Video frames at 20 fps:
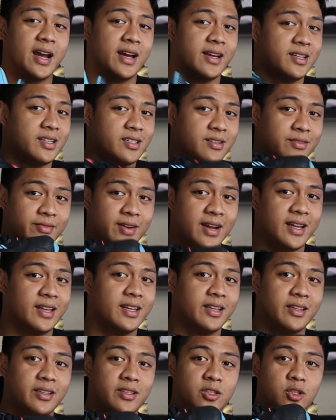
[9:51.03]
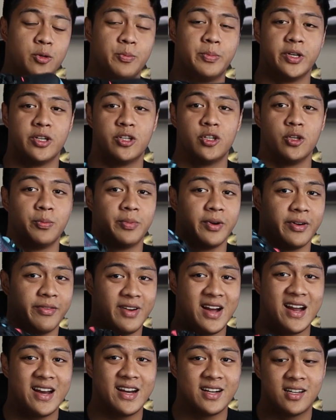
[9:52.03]
I just find it super
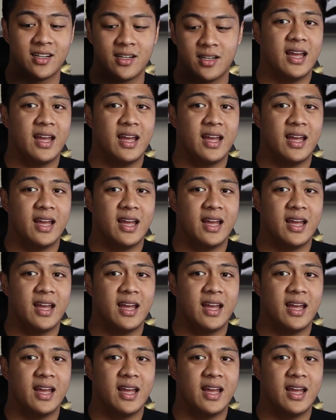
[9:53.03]
fire.